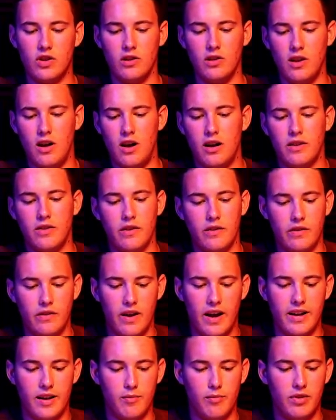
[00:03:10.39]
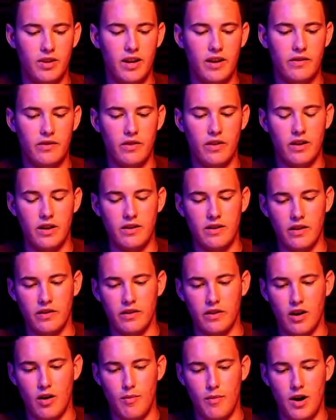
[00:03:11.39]
to lock the slide in place so that it
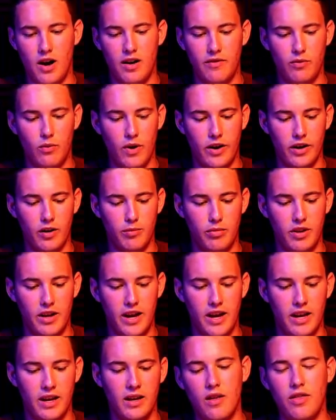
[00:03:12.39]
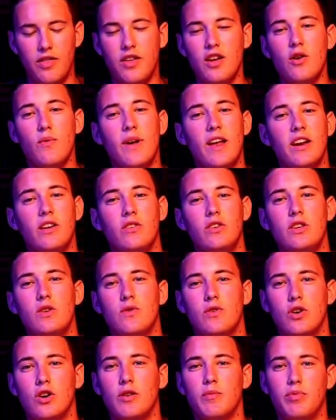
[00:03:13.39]
doesn't come off while you're playing. Theoretically,
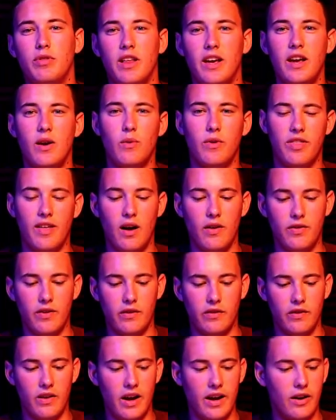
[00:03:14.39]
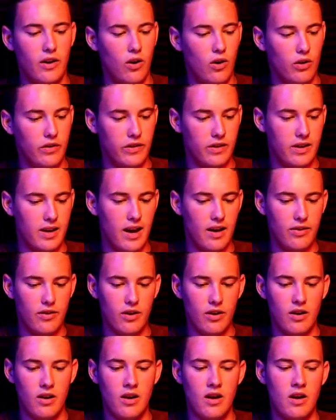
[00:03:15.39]
you could play without the slide
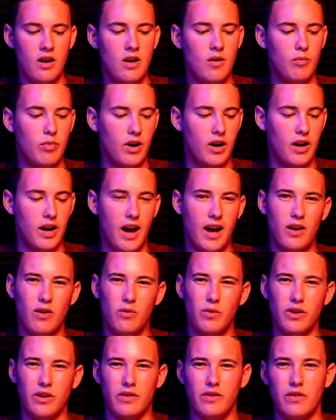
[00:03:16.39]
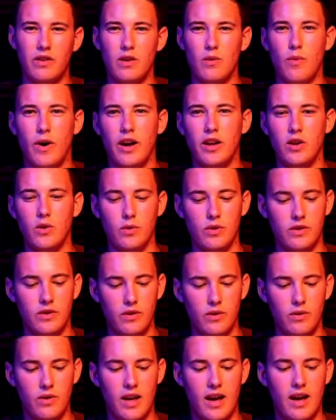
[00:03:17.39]
altogether, but I don't really see why you would
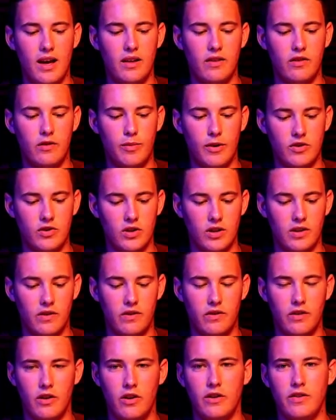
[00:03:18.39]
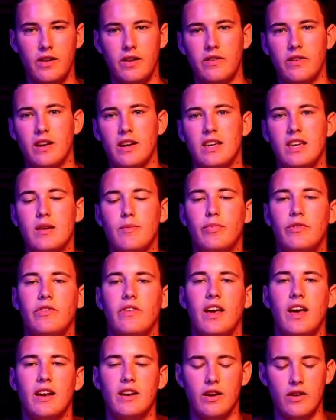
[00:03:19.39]
do that, especially considering that it's gonna keep
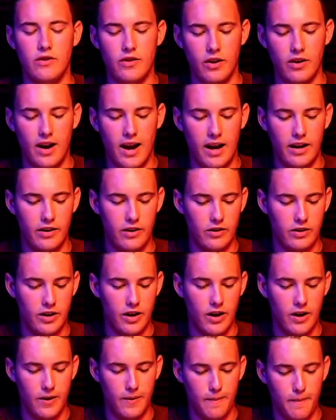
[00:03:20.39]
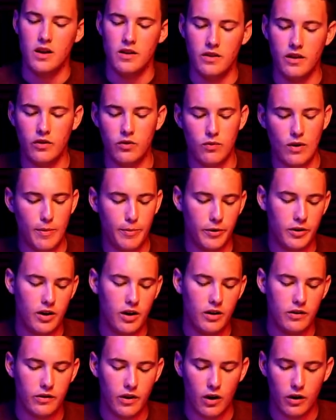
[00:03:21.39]
sand and dirt out of your gun. This replica
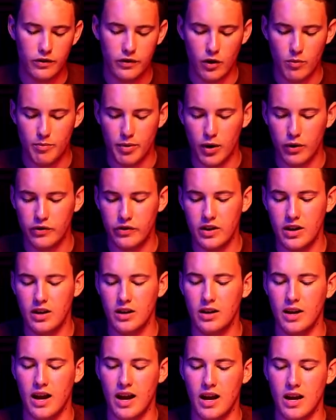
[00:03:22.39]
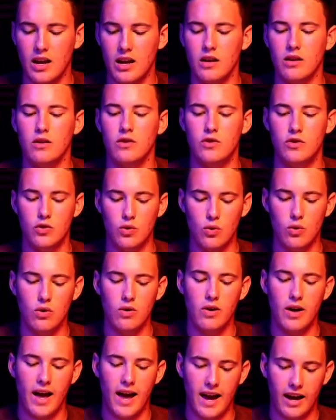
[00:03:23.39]
is also boasting a
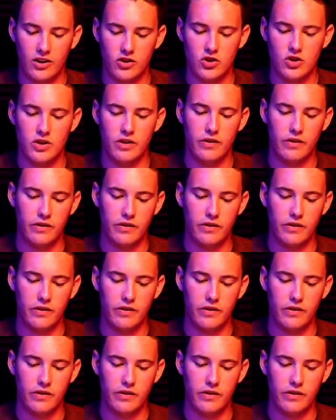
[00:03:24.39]
dual action